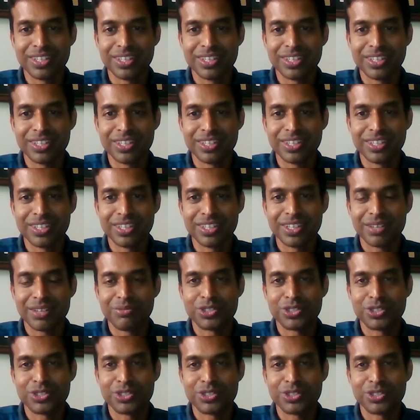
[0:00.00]
which you
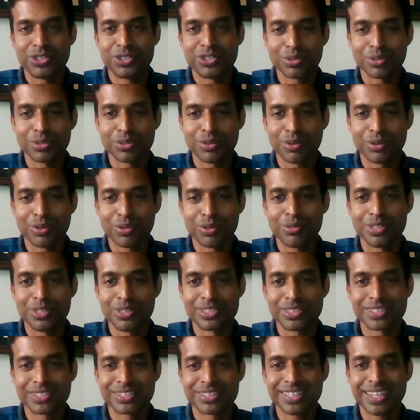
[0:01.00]
don't know. So you
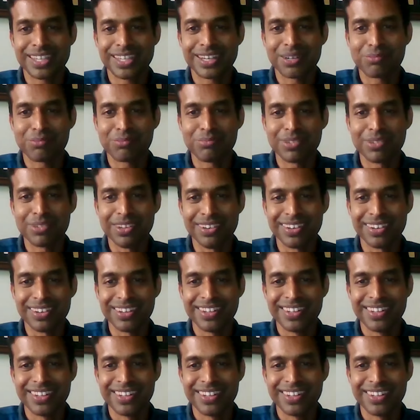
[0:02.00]
always stay humble